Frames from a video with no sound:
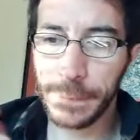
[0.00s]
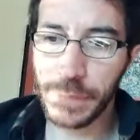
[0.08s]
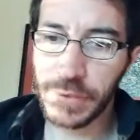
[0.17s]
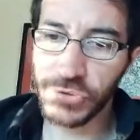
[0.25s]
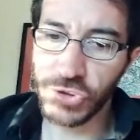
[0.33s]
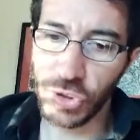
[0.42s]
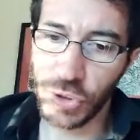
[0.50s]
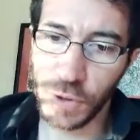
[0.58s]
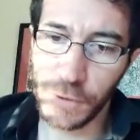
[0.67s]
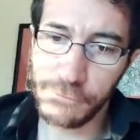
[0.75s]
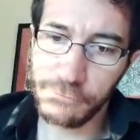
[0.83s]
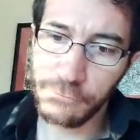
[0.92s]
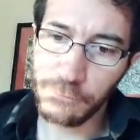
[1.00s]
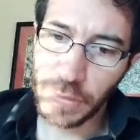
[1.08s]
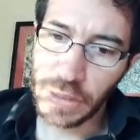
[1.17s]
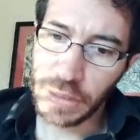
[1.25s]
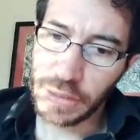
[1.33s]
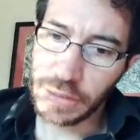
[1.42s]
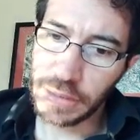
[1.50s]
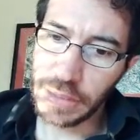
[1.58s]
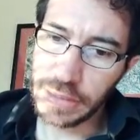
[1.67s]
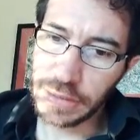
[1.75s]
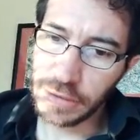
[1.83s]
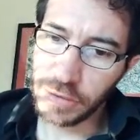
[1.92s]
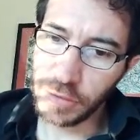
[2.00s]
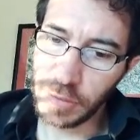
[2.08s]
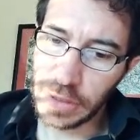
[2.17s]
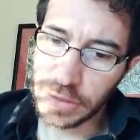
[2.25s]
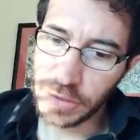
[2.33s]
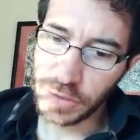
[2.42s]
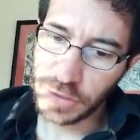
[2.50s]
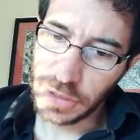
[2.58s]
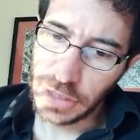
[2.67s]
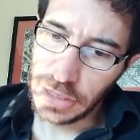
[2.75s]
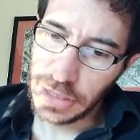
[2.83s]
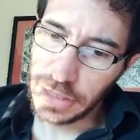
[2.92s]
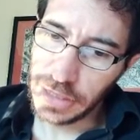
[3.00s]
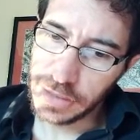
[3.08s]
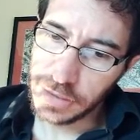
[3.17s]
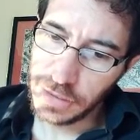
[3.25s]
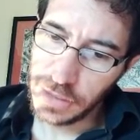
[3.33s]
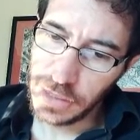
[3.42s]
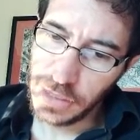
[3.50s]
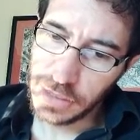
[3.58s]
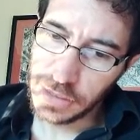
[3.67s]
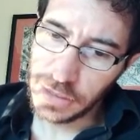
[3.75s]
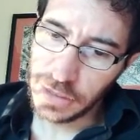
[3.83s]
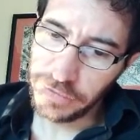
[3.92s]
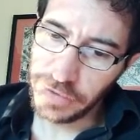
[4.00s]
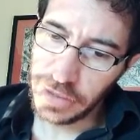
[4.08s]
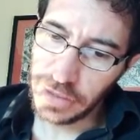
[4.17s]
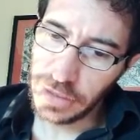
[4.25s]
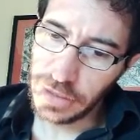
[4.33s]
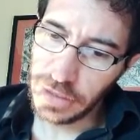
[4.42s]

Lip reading: So there isn't too much to say. I guess these are very